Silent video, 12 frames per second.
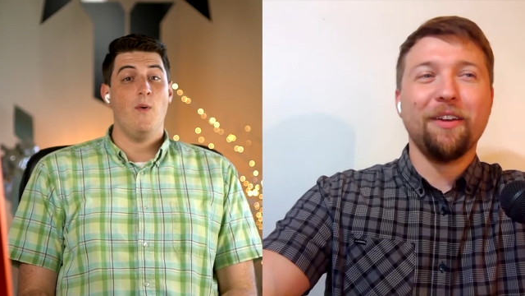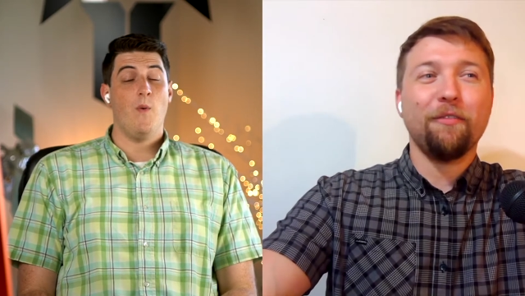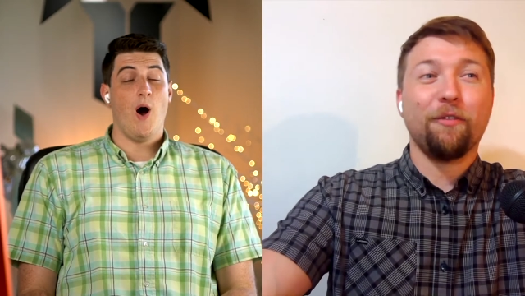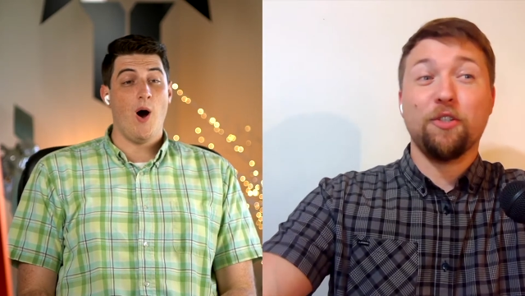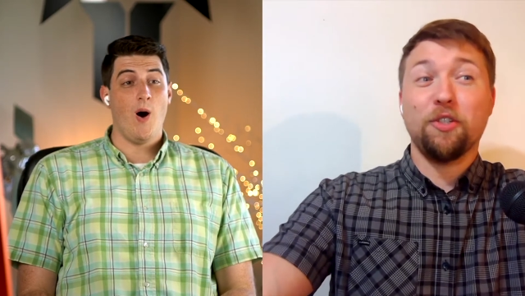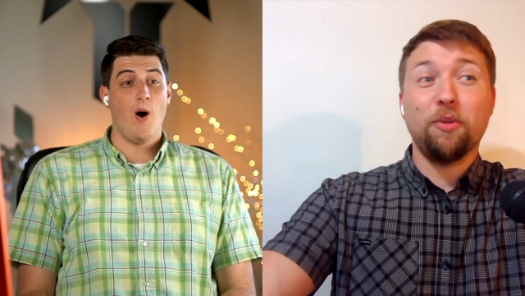
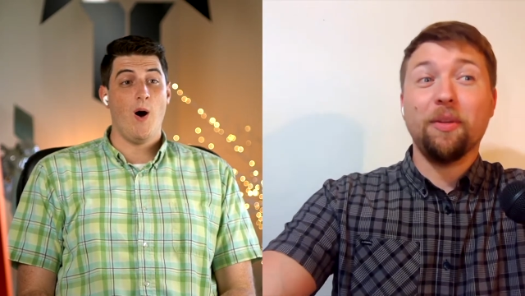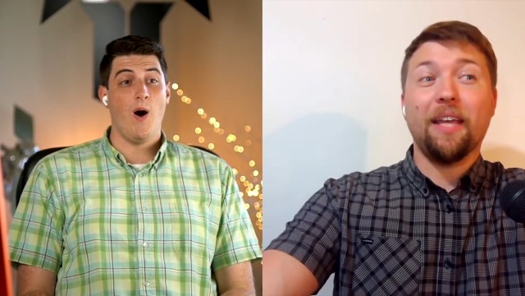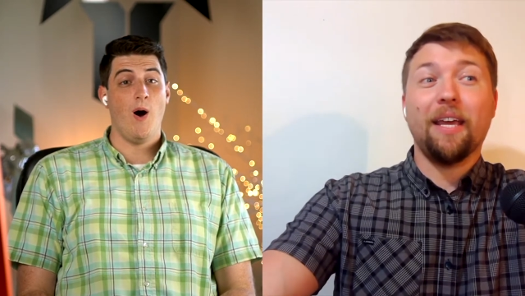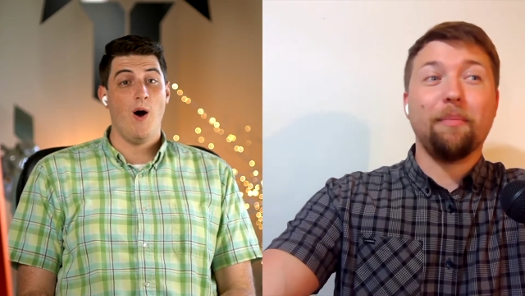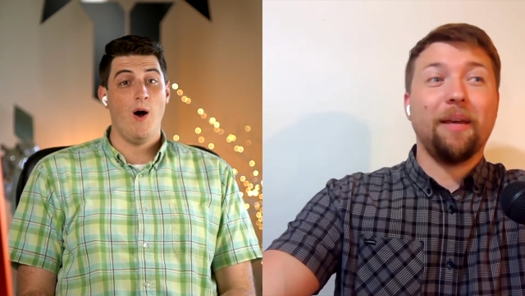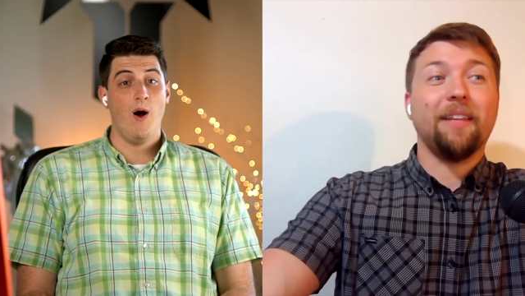Speaker 1: for just doing the
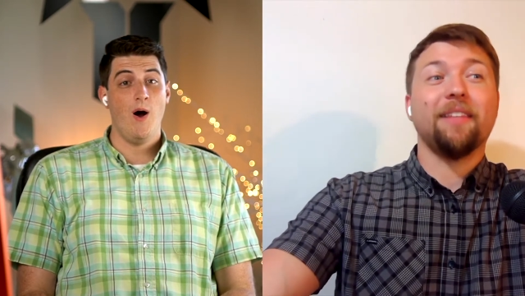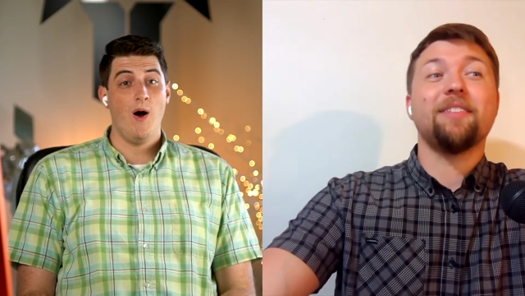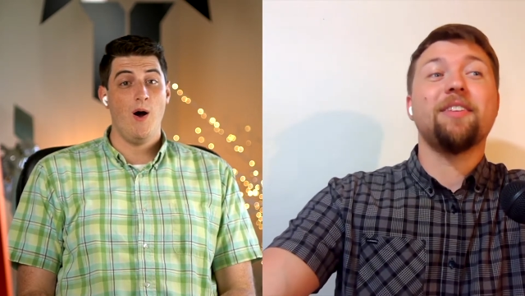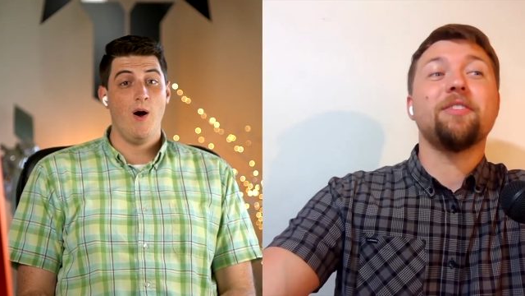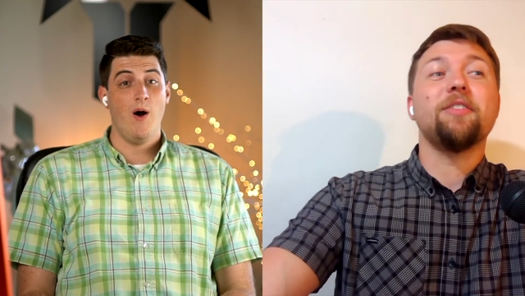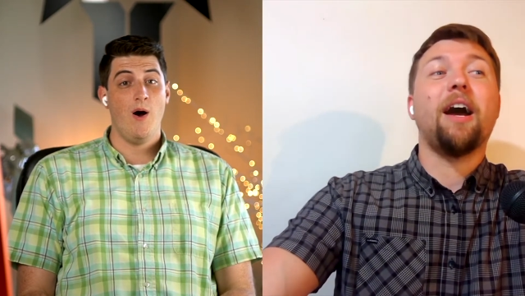anime this
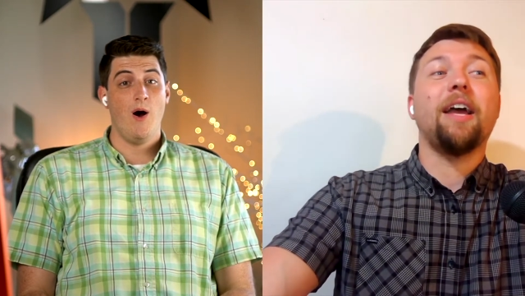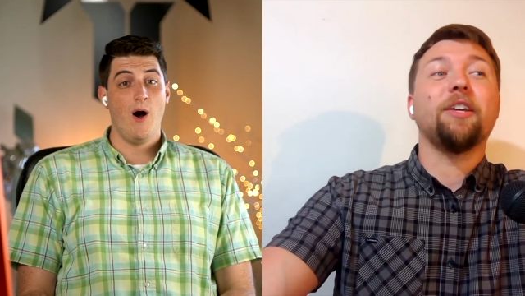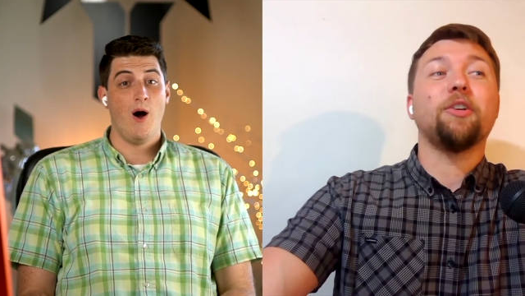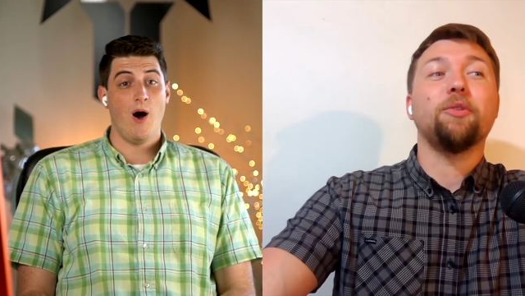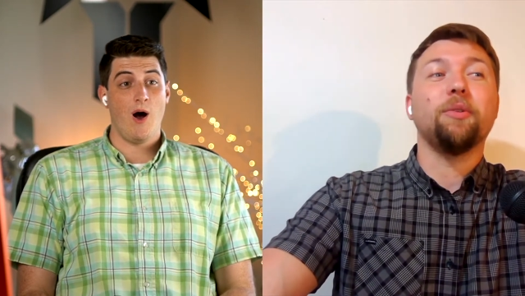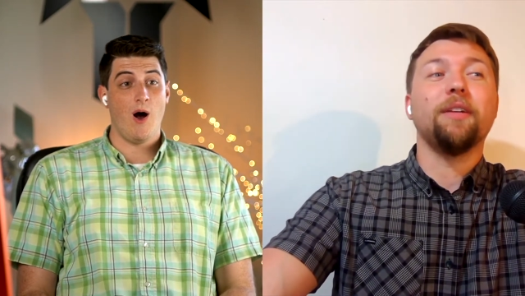is not
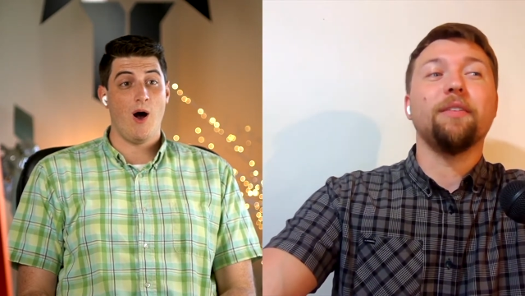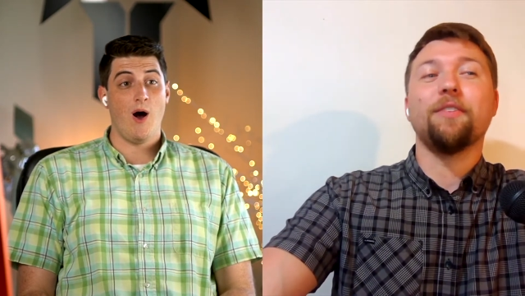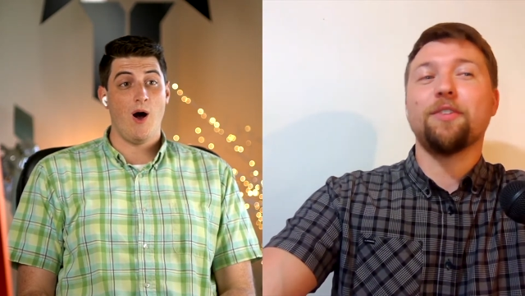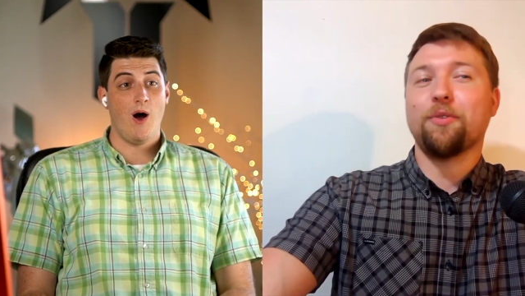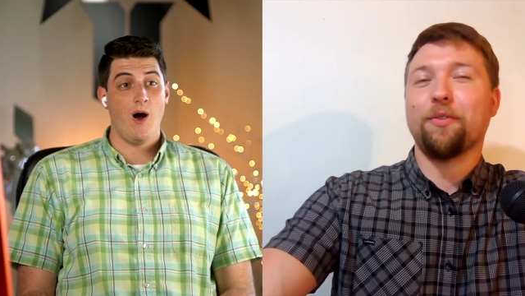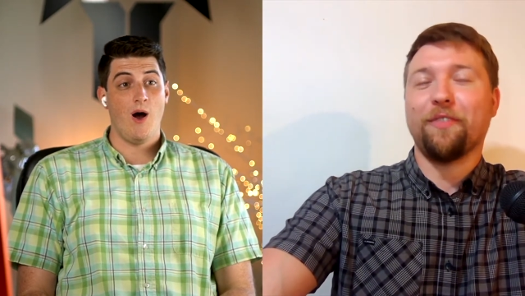including
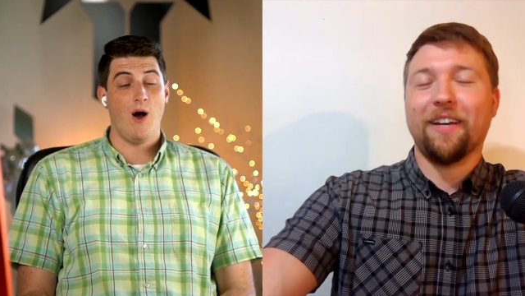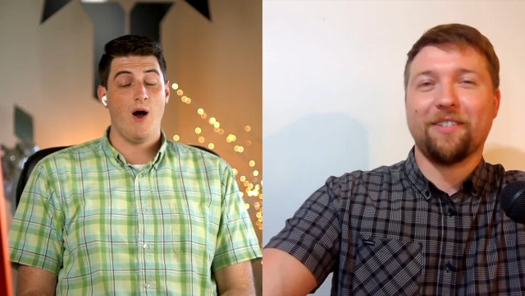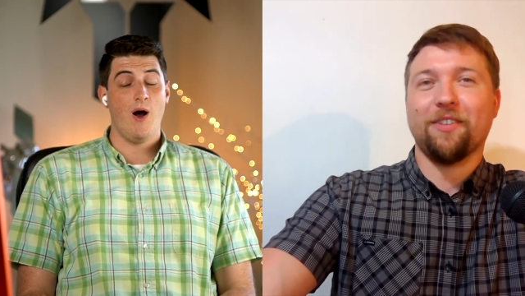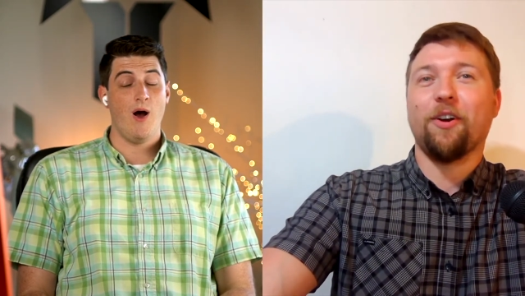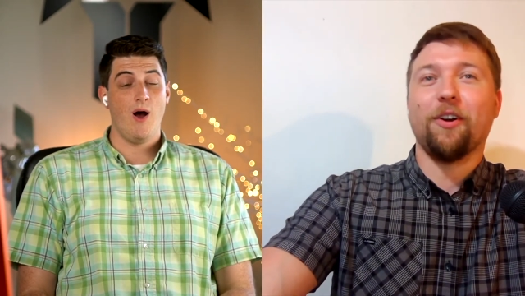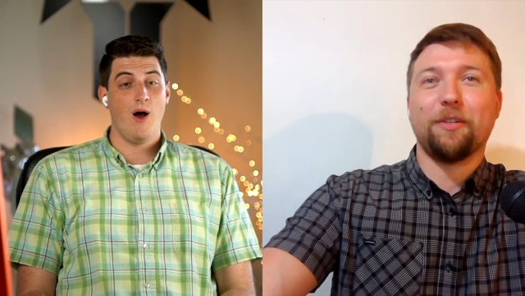visual effects
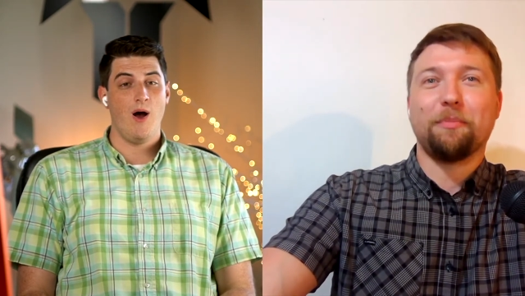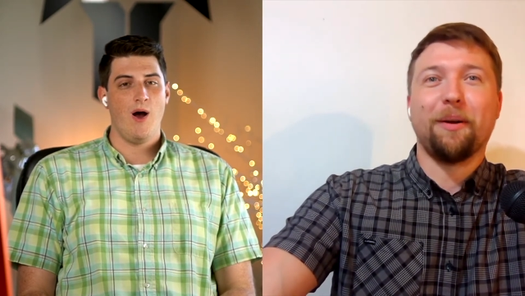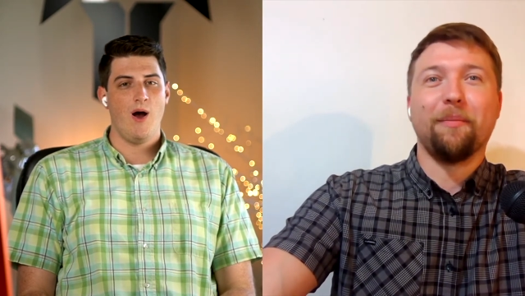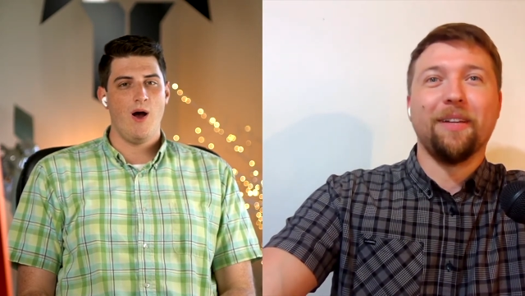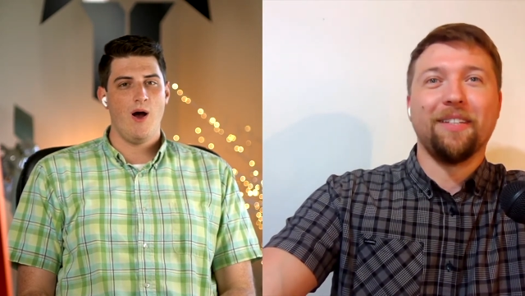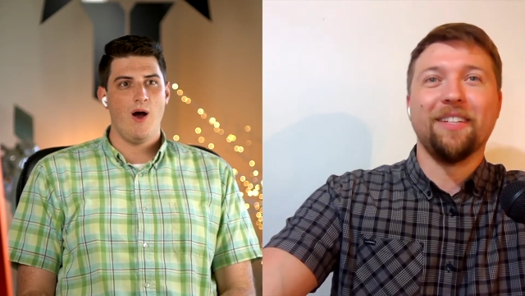and art
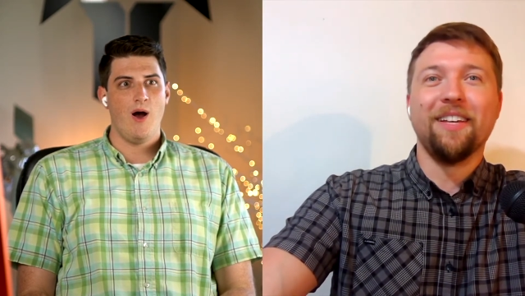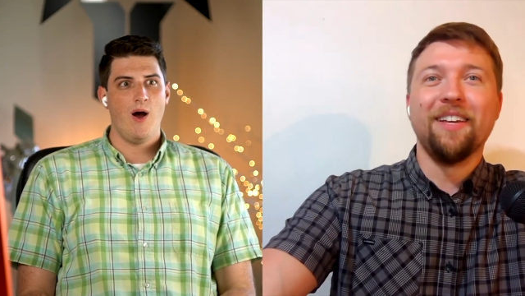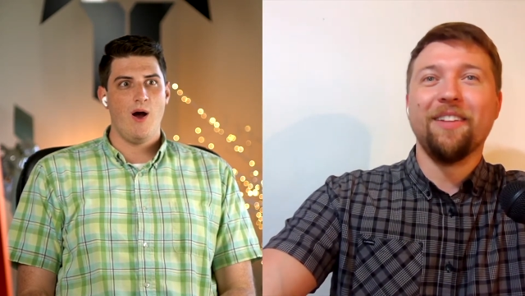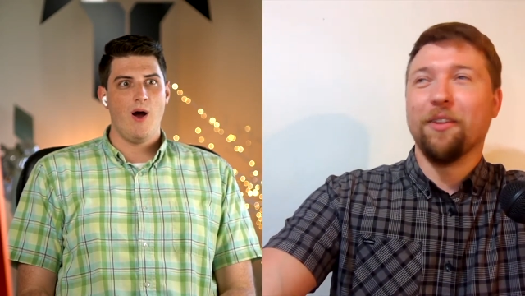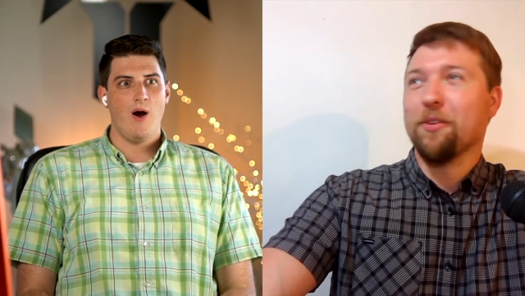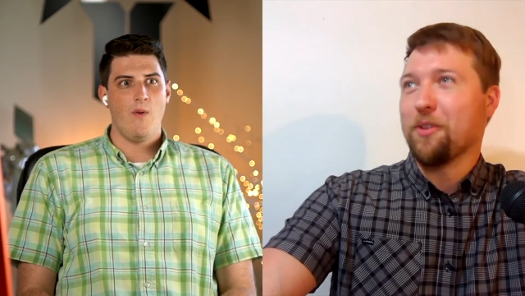department
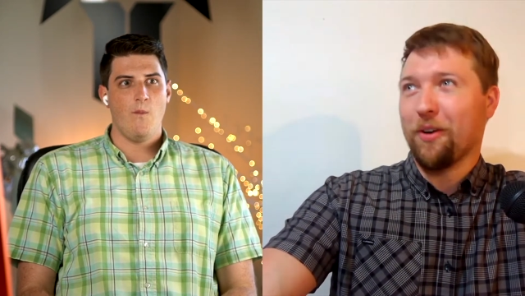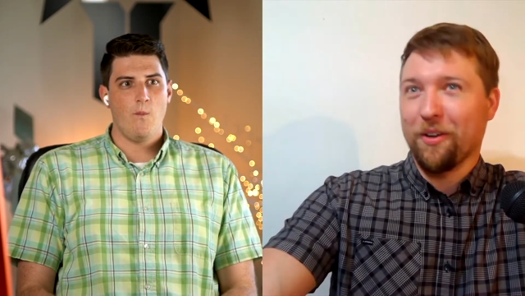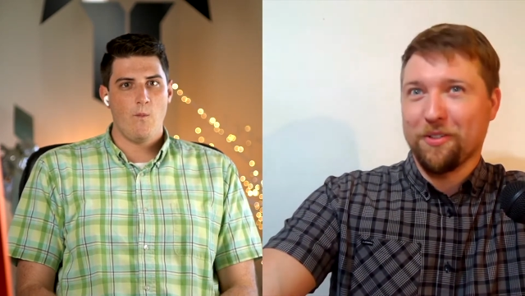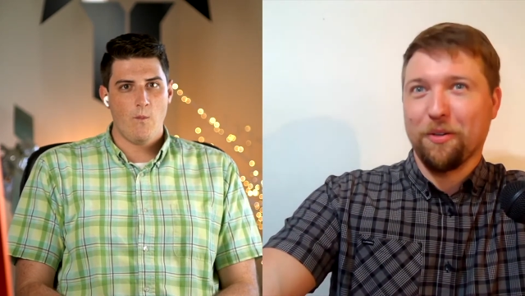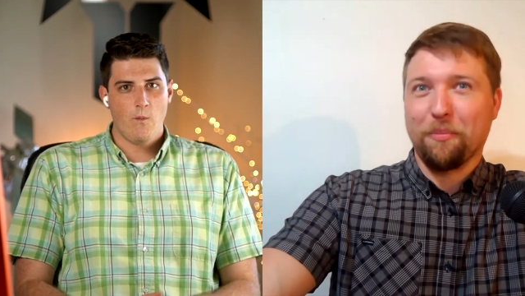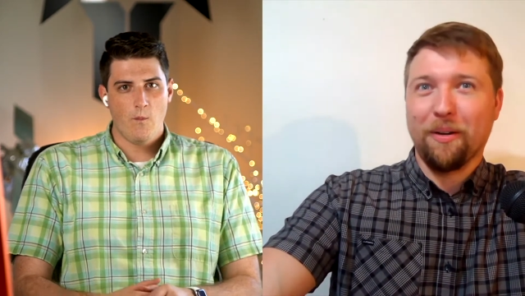those are
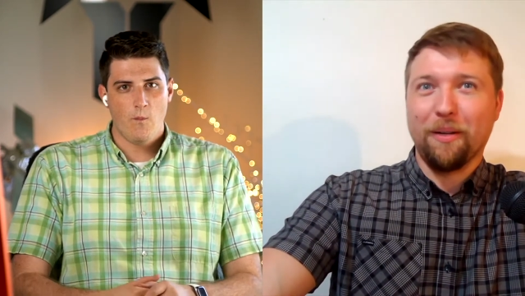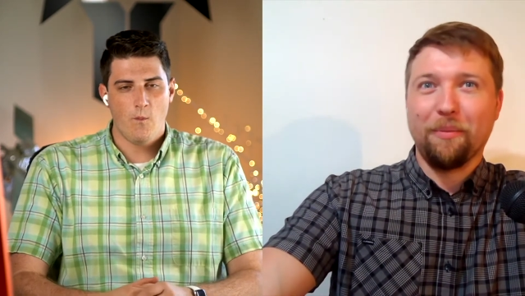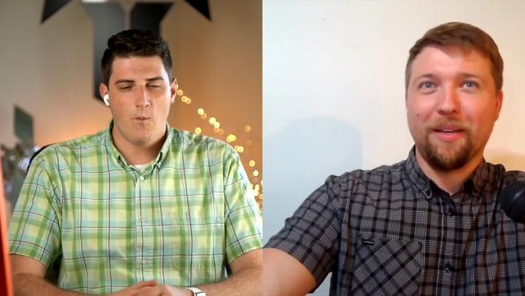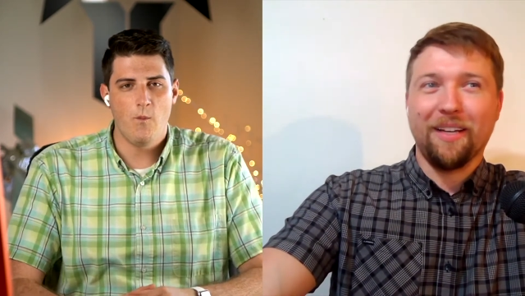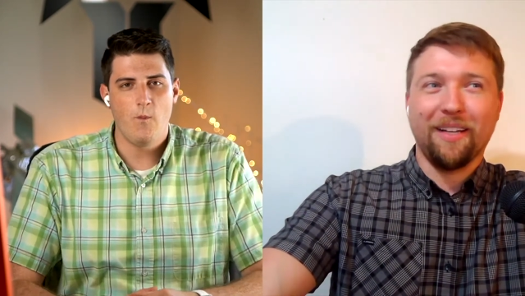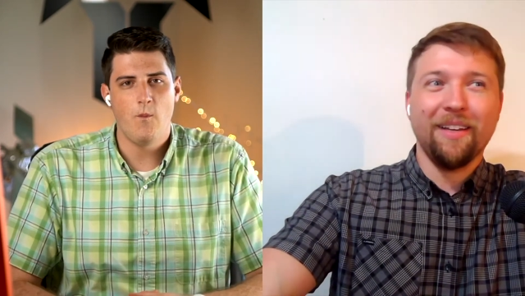also pretty big